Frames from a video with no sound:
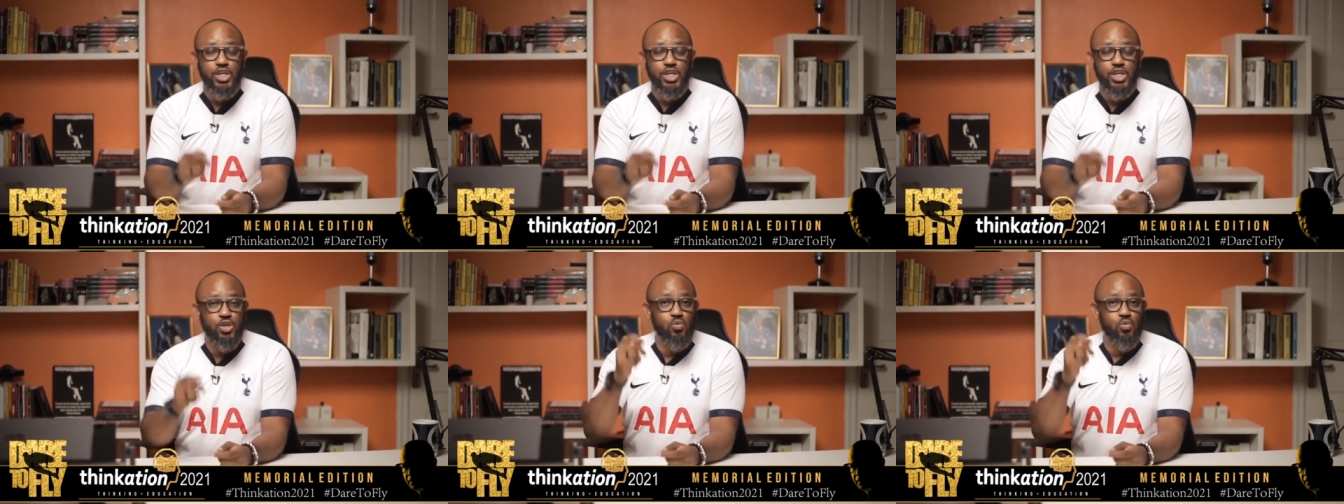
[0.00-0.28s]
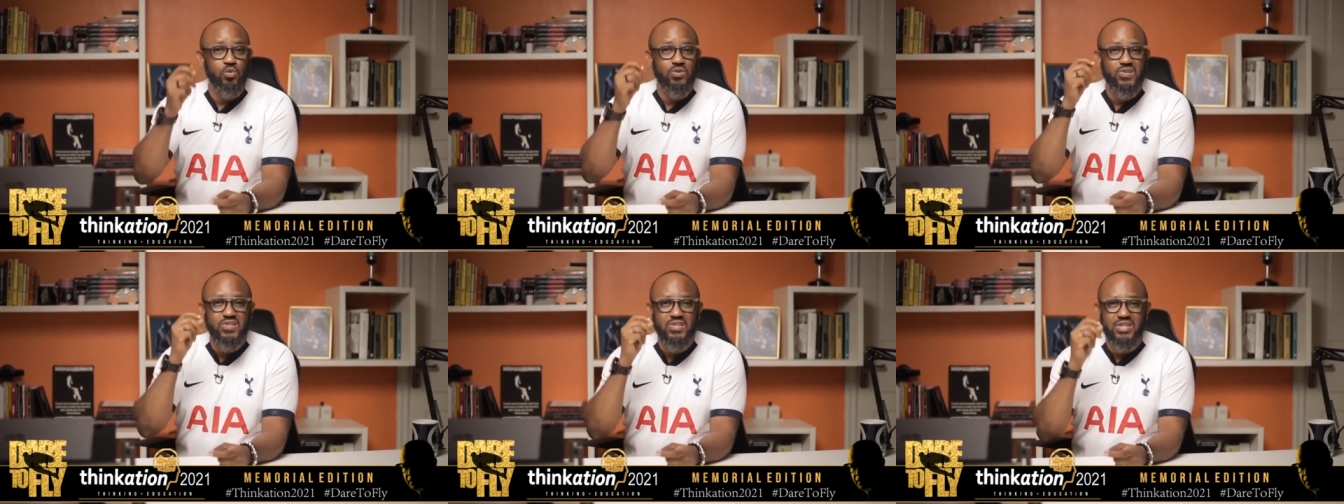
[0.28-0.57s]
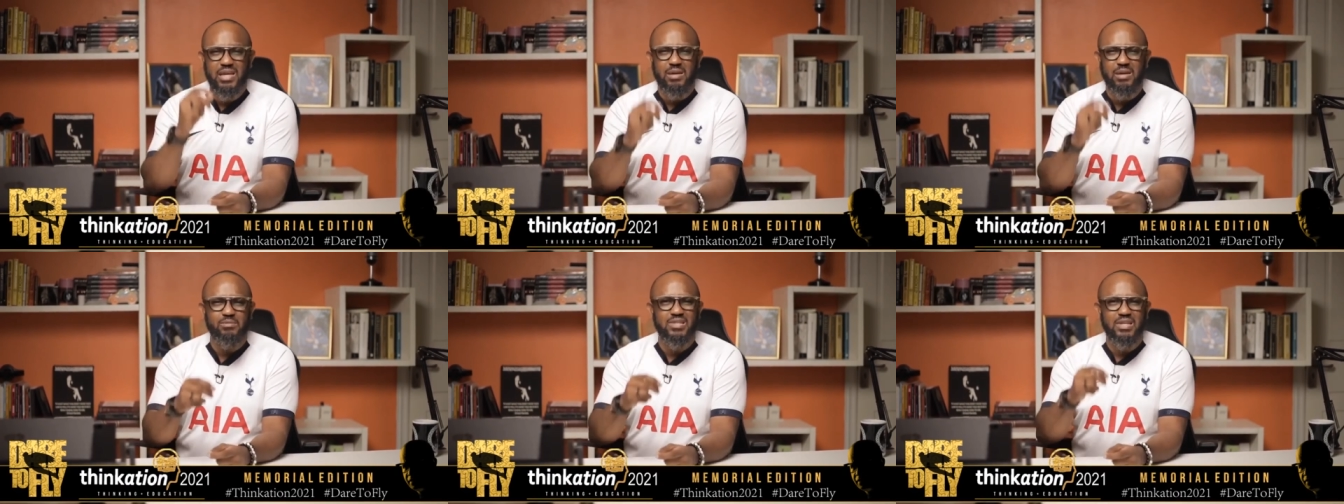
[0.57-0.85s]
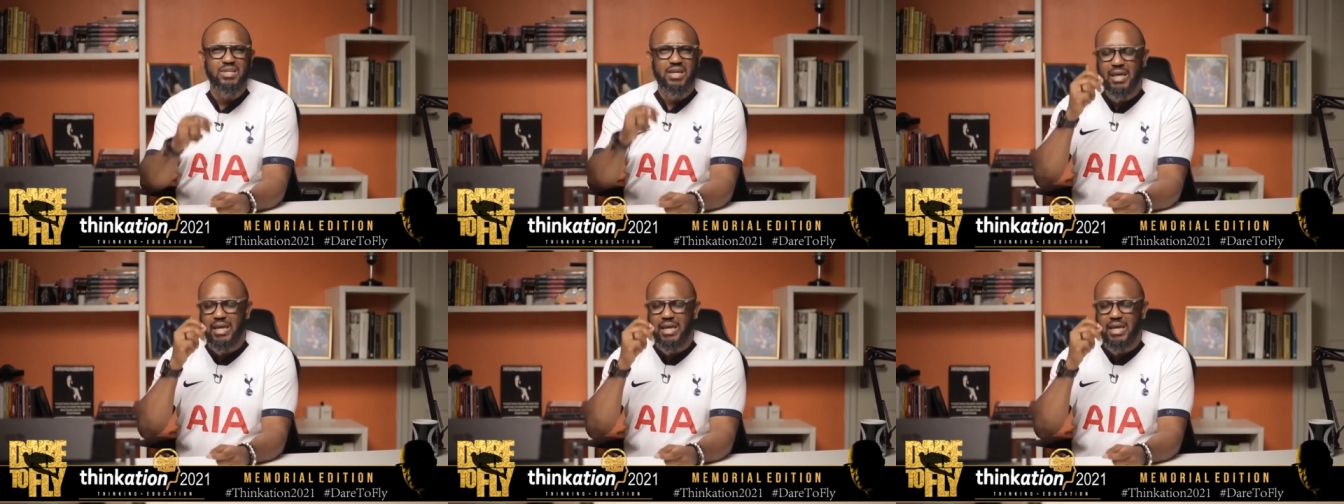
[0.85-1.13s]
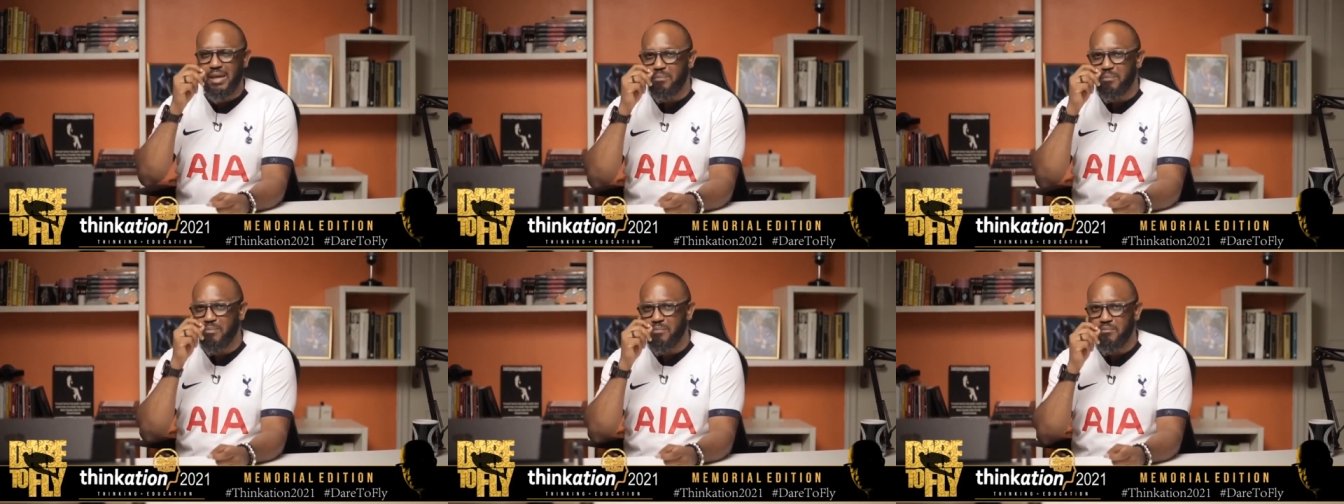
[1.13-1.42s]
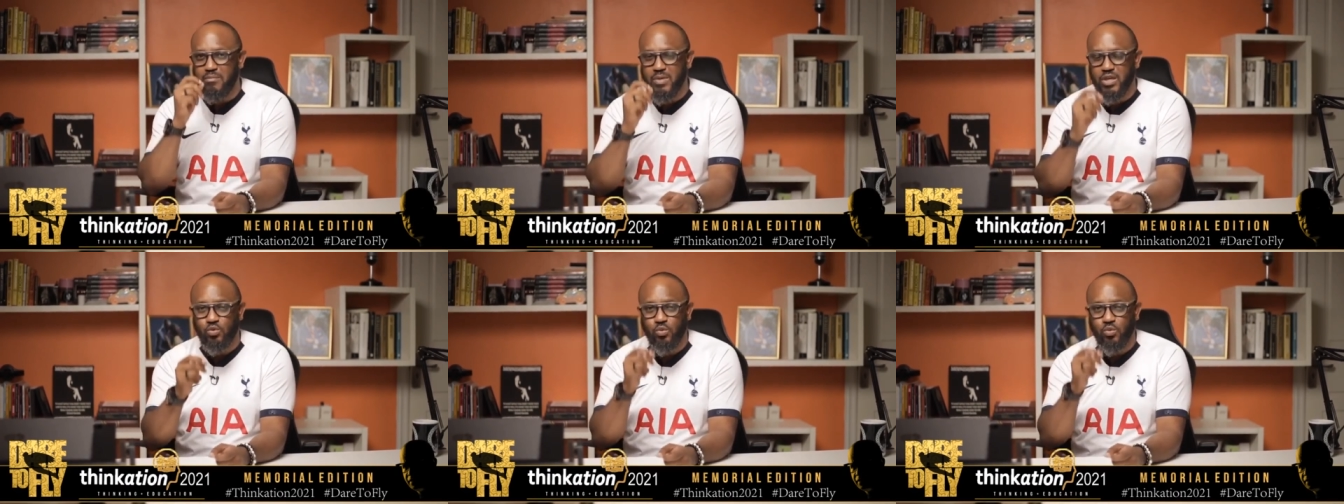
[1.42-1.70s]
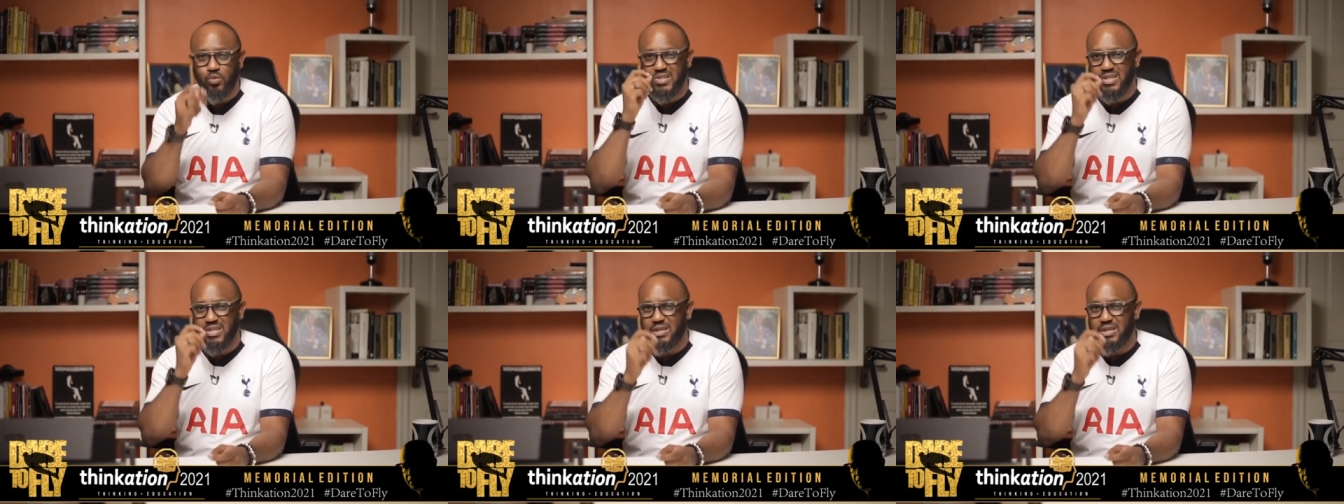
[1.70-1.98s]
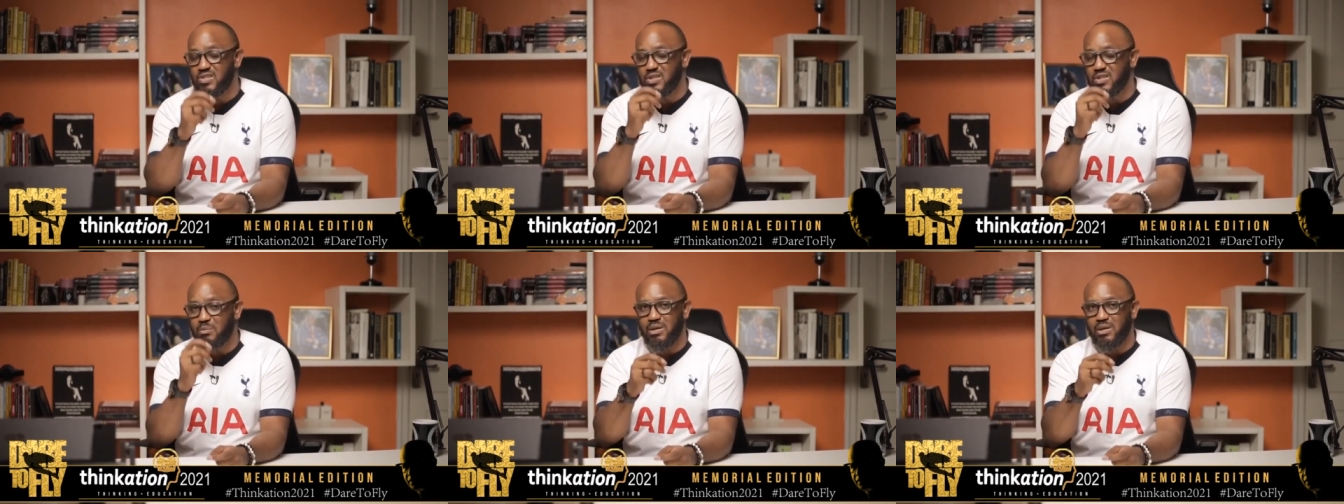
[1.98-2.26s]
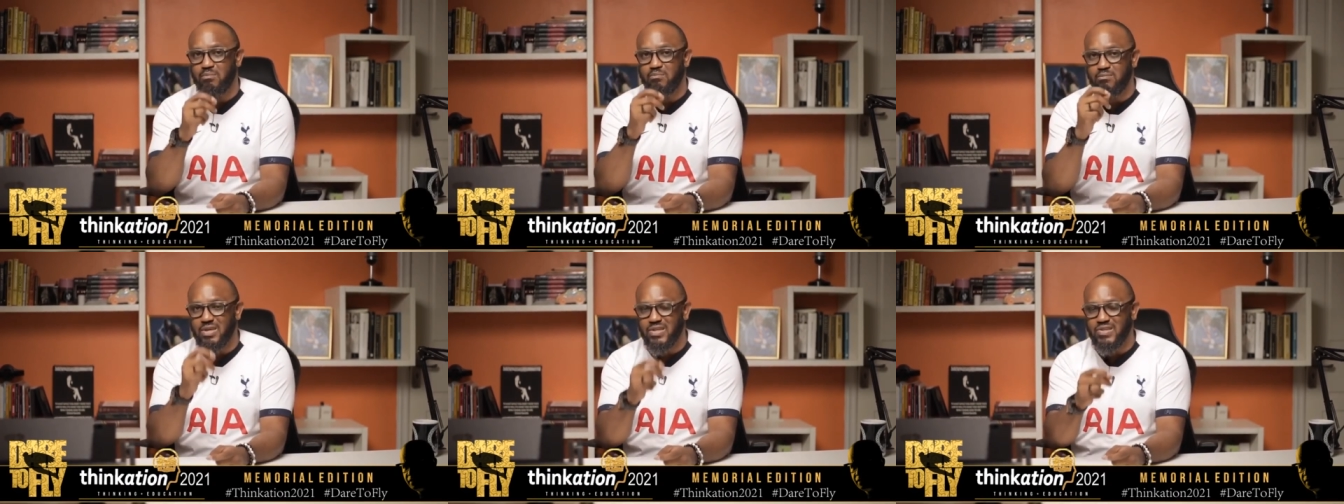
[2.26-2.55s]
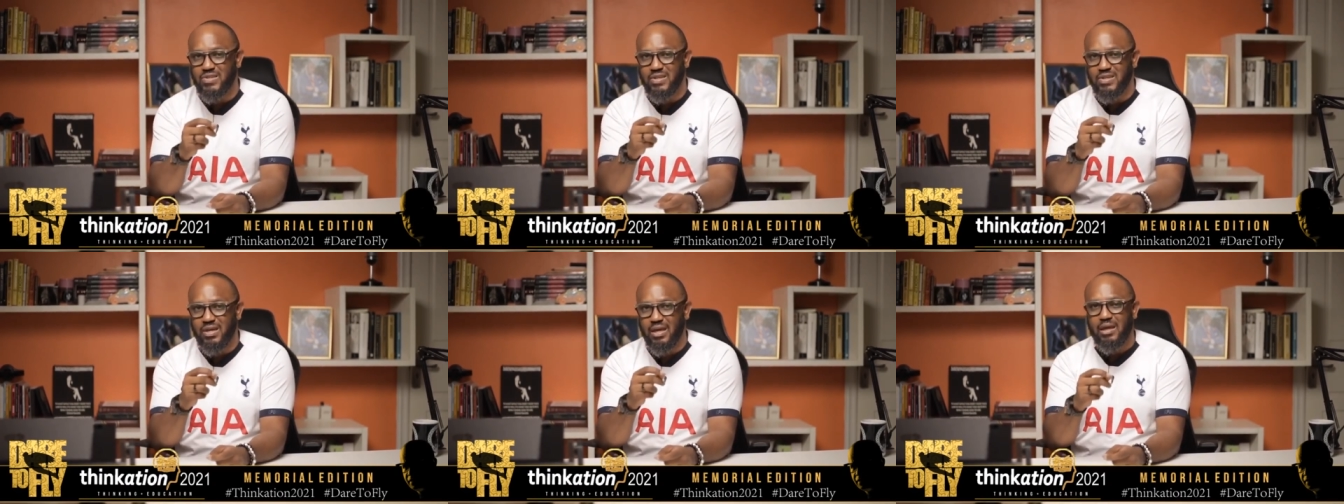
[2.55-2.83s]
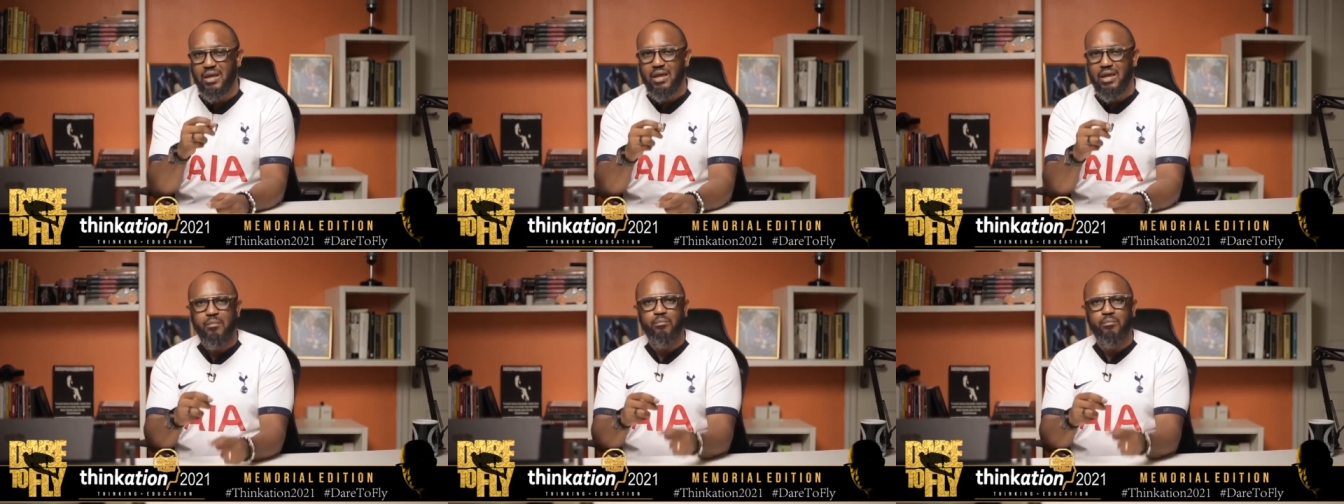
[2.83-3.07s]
You will seem to keep, you will seem to be missing,